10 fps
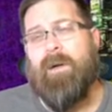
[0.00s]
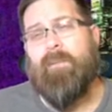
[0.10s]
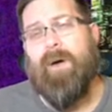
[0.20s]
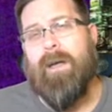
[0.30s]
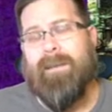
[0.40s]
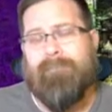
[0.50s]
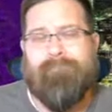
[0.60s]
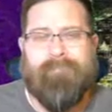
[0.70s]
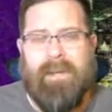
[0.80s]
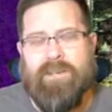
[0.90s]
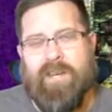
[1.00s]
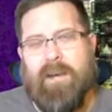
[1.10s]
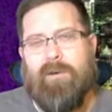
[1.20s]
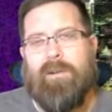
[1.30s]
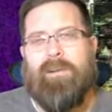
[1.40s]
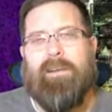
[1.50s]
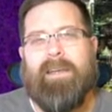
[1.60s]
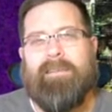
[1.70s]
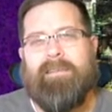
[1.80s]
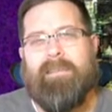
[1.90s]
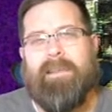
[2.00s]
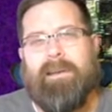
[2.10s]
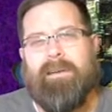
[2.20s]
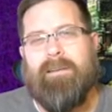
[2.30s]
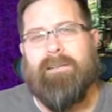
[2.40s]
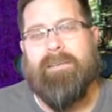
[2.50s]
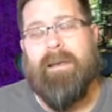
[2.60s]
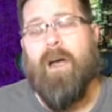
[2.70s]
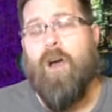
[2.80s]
but in general, they